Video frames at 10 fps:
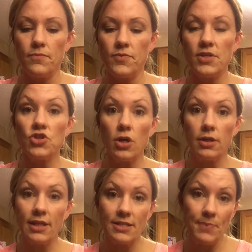this
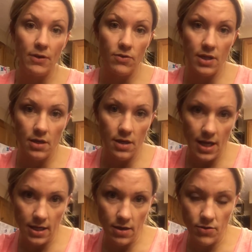chocolate is better than
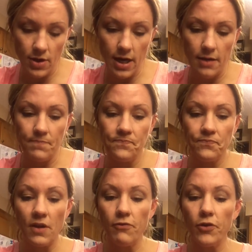any other kind.
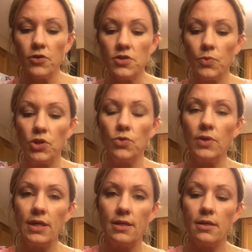First, when you
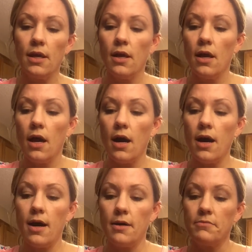eat
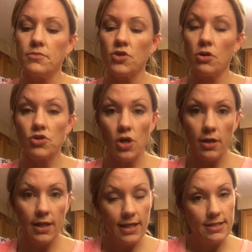dark
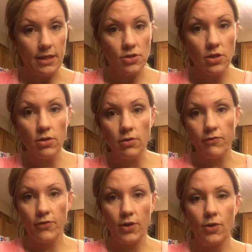chocolate, it's actually good
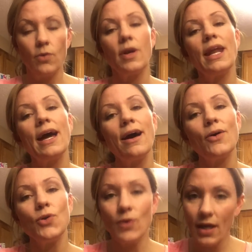for you. Now,
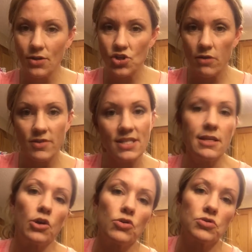you can't shove a
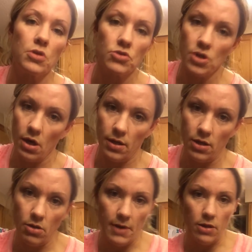Snickers dark chocolate
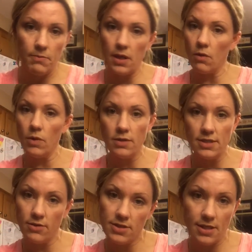in your mouth and be like, well,
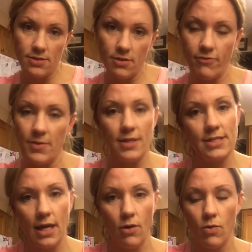Sarah said it's good for me. That's
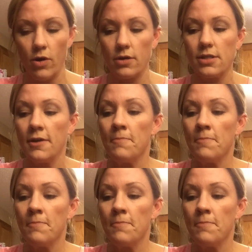not how it works.